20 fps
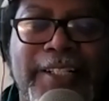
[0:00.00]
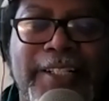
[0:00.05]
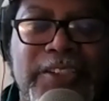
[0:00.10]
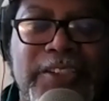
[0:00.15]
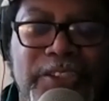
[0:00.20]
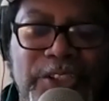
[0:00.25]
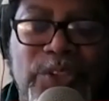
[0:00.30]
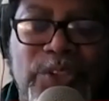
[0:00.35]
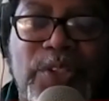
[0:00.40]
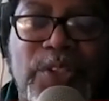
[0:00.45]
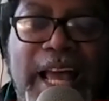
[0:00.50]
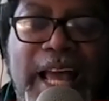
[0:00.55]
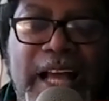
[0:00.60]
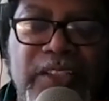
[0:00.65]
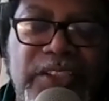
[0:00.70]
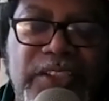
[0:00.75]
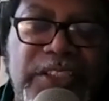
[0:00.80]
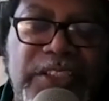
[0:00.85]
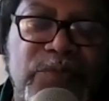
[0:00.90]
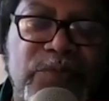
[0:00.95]
So now
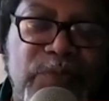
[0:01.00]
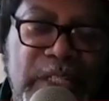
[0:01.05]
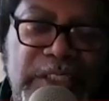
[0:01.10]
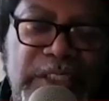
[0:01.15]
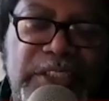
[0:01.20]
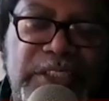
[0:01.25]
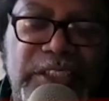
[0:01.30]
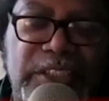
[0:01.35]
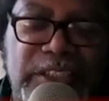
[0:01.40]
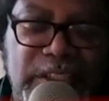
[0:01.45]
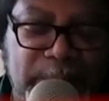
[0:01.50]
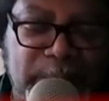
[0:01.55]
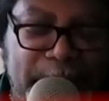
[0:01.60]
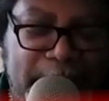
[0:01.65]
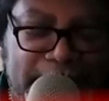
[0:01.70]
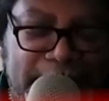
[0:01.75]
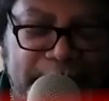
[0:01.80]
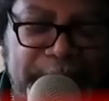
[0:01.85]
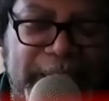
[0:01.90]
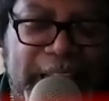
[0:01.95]
she rushes
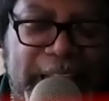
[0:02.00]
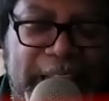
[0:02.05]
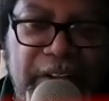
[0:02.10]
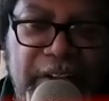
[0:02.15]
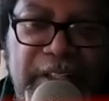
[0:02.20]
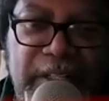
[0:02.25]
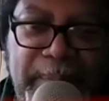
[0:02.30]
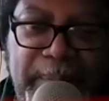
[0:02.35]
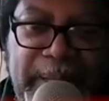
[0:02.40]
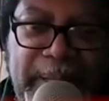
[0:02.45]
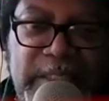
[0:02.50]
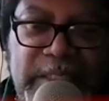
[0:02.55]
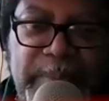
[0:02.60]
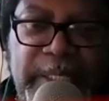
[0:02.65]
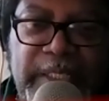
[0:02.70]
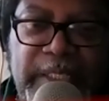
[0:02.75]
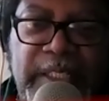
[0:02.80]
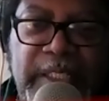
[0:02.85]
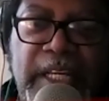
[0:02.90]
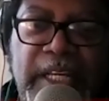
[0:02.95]
back down in the
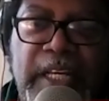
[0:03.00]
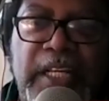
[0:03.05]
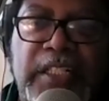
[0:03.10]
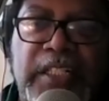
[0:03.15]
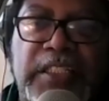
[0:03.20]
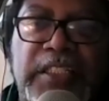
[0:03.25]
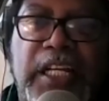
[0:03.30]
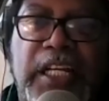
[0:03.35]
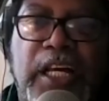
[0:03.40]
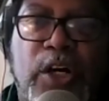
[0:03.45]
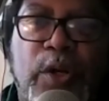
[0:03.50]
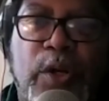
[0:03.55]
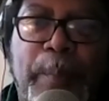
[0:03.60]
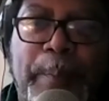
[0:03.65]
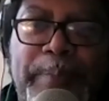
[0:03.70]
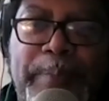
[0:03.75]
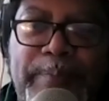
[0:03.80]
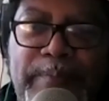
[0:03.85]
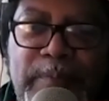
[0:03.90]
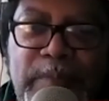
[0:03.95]
basement, to
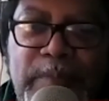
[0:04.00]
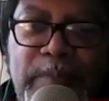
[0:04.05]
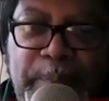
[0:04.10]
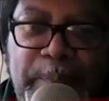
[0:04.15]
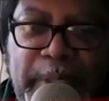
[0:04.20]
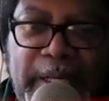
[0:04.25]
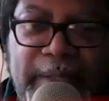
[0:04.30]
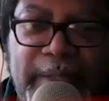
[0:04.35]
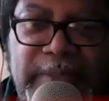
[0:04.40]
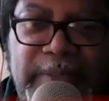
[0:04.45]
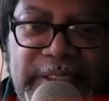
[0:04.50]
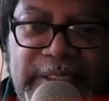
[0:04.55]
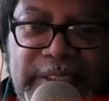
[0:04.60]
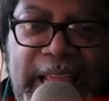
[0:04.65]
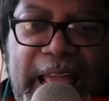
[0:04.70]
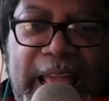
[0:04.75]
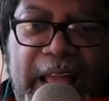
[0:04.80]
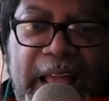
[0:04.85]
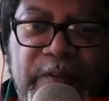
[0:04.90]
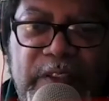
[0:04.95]
pick up the
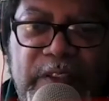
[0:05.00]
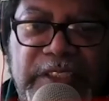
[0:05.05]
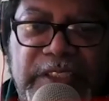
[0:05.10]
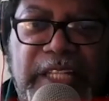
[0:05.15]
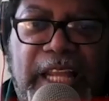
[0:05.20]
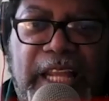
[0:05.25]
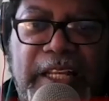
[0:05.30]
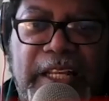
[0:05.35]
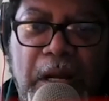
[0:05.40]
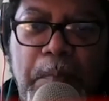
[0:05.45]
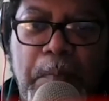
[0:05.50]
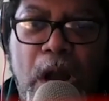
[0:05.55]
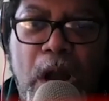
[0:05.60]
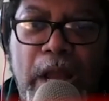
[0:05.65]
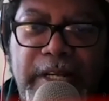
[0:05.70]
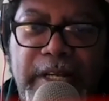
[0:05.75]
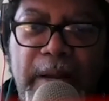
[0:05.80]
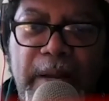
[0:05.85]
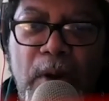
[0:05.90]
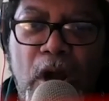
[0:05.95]
staff, and it's like, "Come
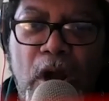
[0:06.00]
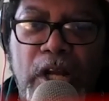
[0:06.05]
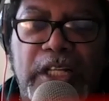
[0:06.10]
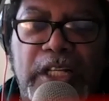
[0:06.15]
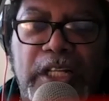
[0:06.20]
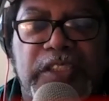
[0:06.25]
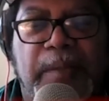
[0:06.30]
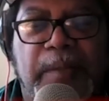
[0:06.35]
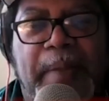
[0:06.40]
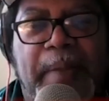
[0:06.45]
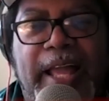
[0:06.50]
on, come on," because